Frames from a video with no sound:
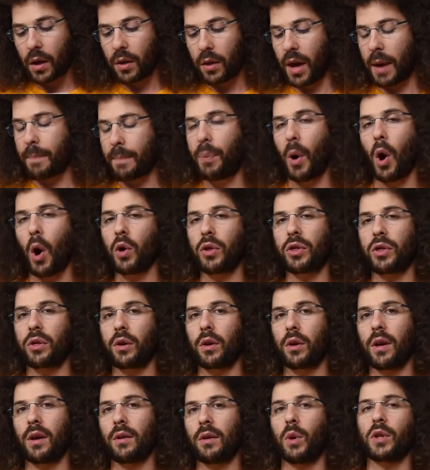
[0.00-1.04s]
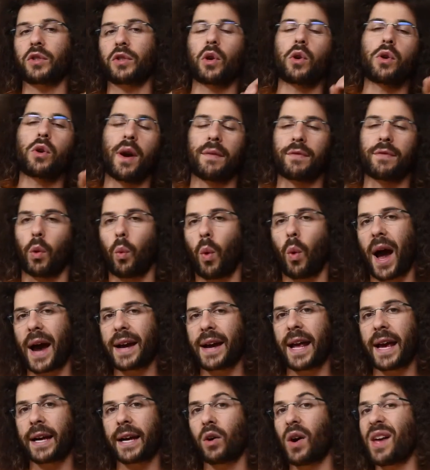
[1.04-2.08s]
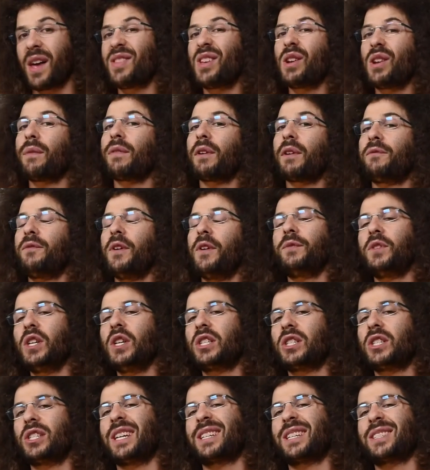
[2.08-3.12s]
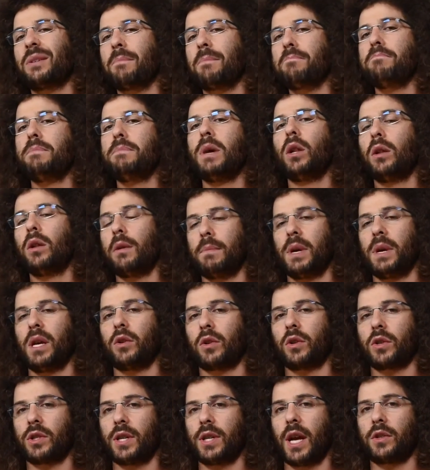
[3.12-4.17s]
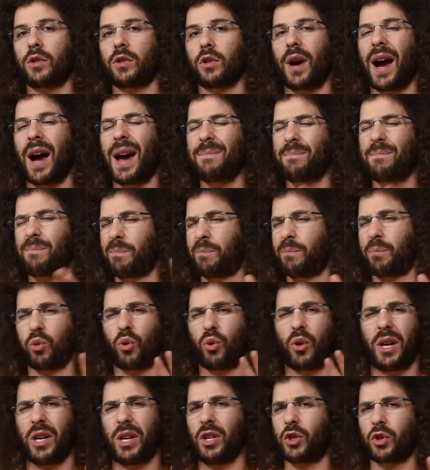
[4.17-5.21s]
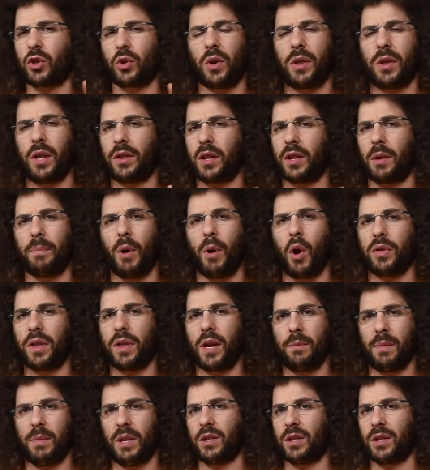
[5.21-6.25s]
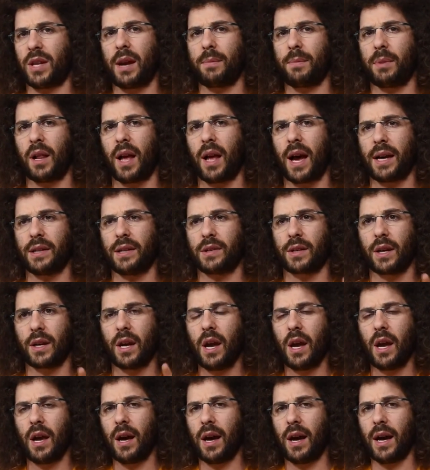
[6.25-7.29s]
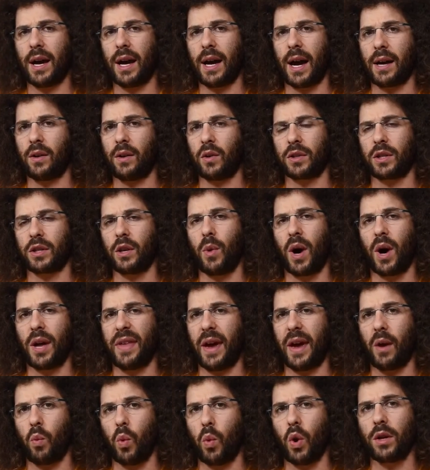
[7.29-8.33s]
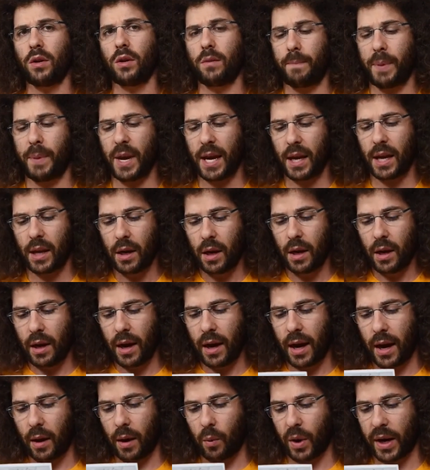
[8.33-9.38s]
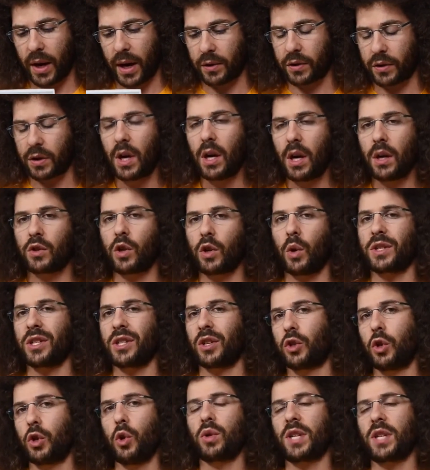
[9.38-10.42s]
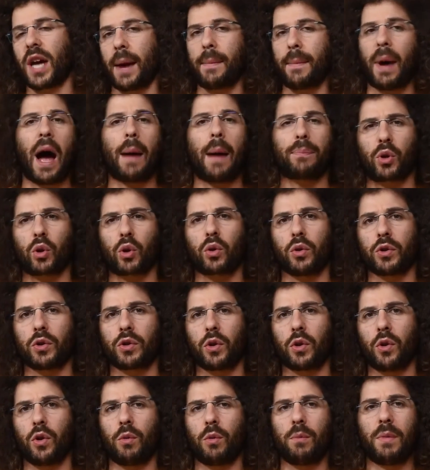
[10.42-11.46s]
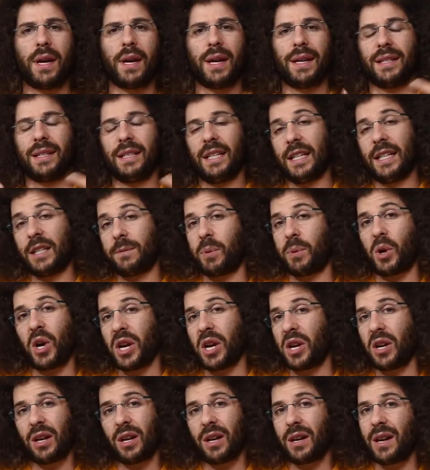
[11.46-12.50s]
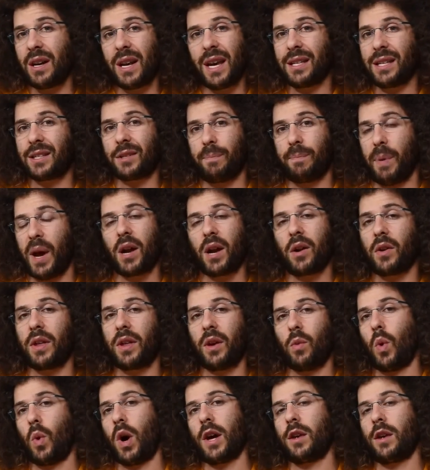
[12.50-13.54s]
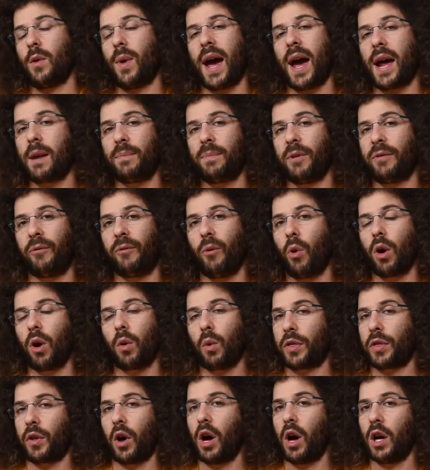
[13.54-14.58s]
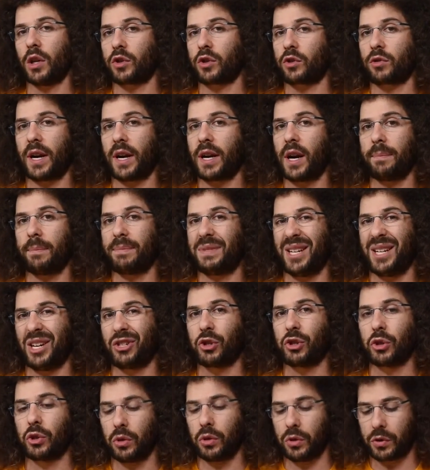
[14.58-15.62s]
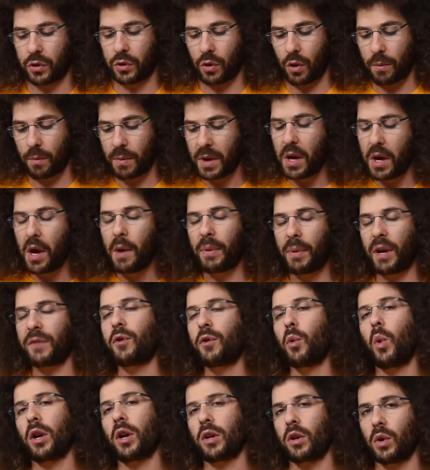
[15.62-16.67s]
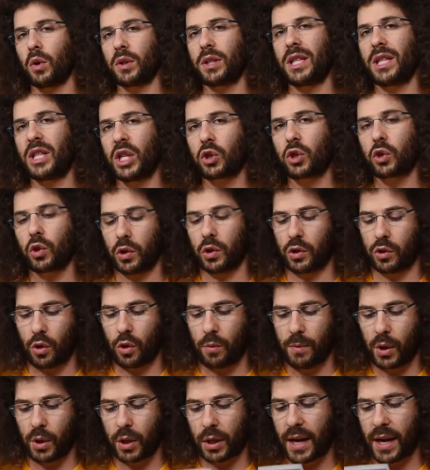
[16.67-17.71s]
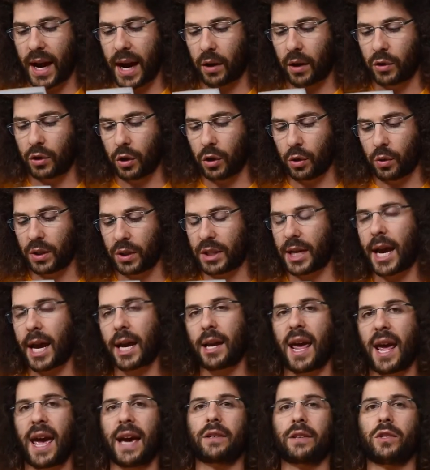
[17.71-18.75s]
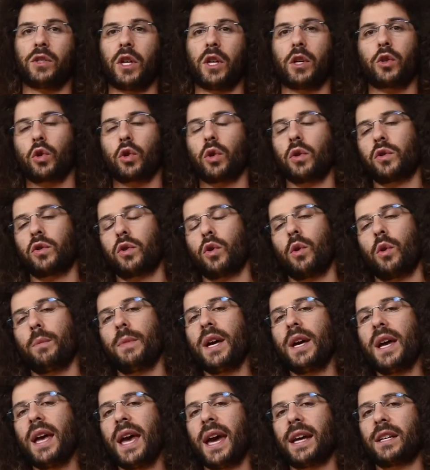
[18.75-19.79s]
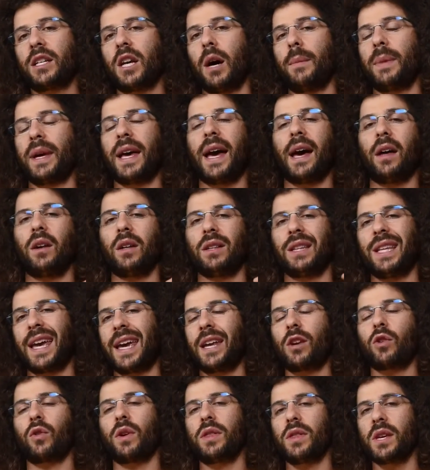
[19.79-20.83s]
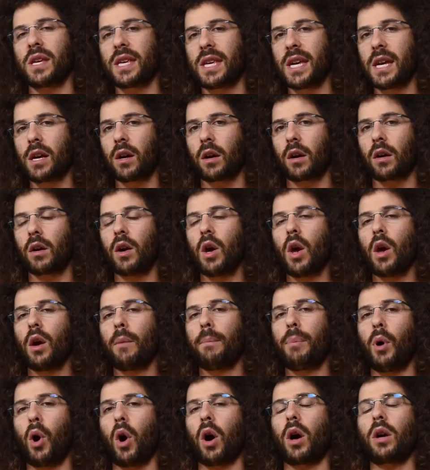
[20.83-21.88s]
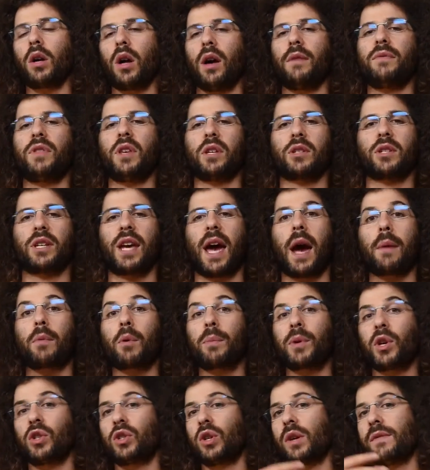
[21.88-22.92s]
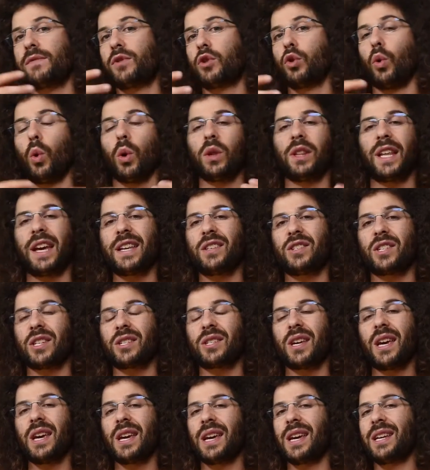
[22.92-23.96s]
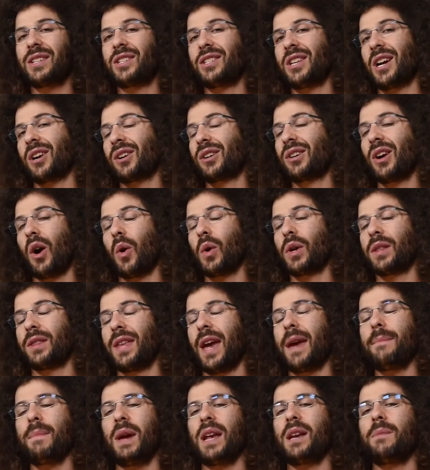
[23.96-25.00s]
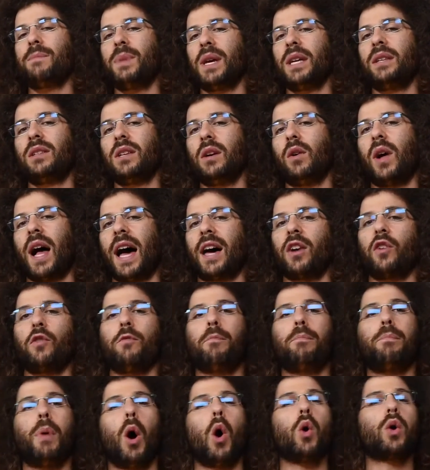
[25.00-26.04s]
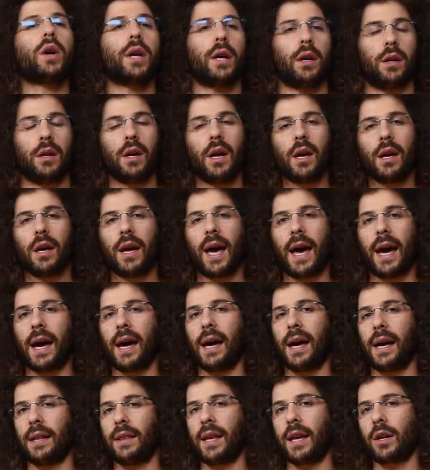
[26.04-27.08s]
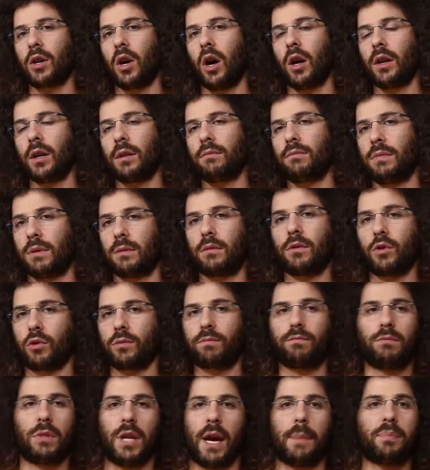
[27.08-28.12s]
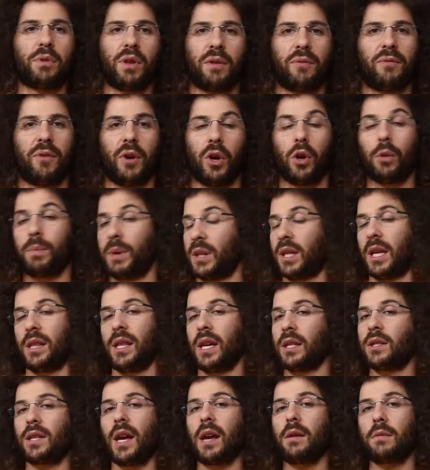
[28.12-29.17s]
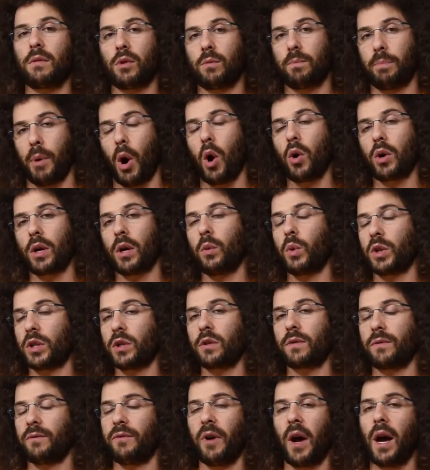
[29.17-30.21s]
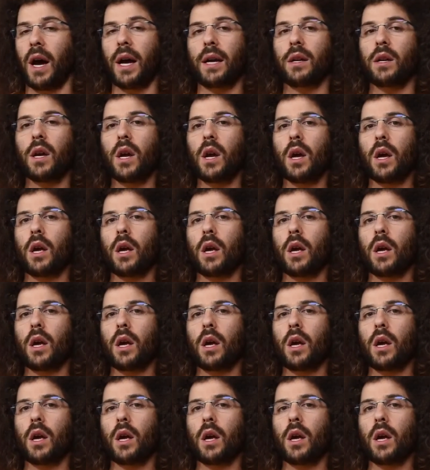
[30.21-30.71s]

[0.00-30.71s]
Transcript: They both, well, so you have the wide angle, and then you have a 56 millimeter sensor. I'm pretty sure that they're both image stabilized. I don't see why they wouldn't be. What else? So it's a 2-time optical zoom. It's pretty good. It's better than what you had before with all straight up digital zoom. But if you want to go into digital zoom, you can now do 10x digital zoom. And coming out later in the year, part of this camera, because you have dual lenses, is they made a big deal out of bokeh. And they called it depth of field, but then they said bokeh, which is fine.